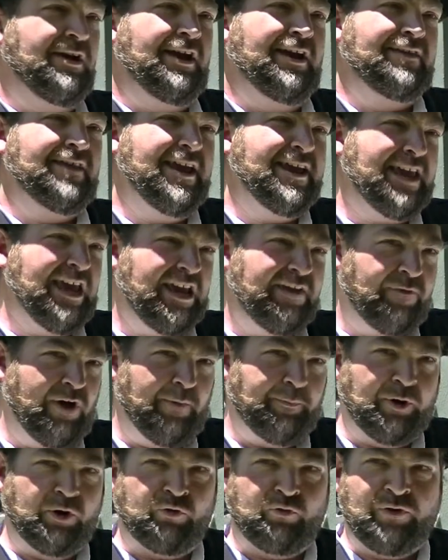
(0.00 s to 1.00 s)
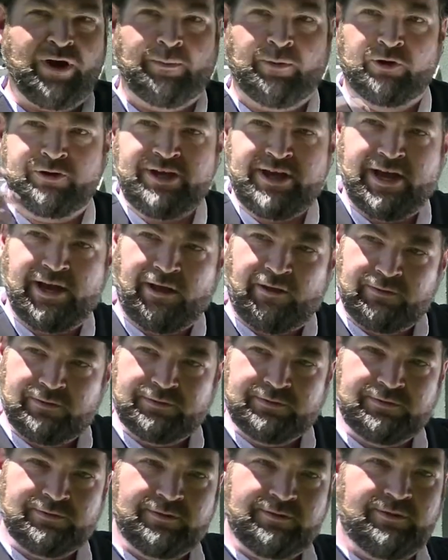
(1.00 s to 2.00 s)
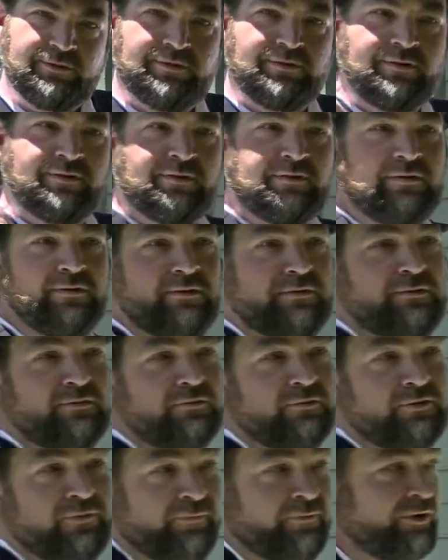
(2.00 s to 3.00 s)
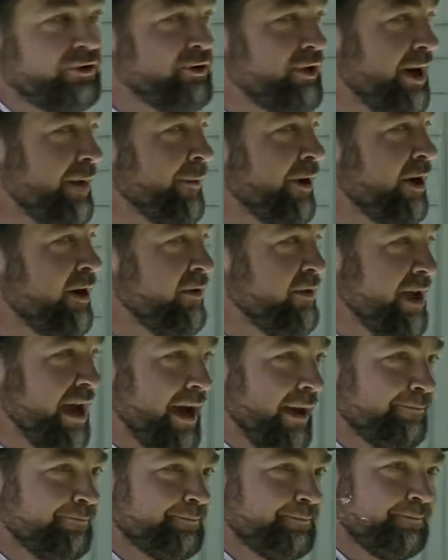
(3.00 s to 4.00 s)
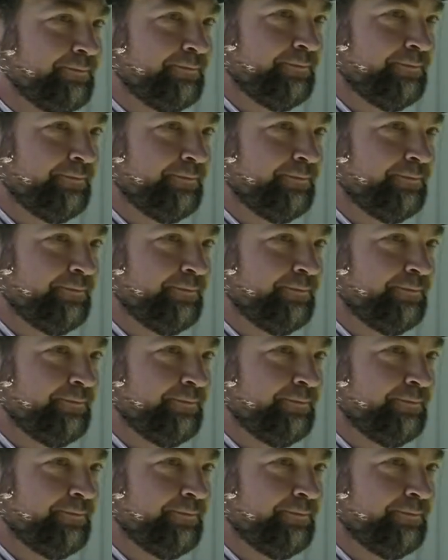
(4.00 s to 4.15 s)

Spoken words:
and they gave up a rebel yell. First time I heard that.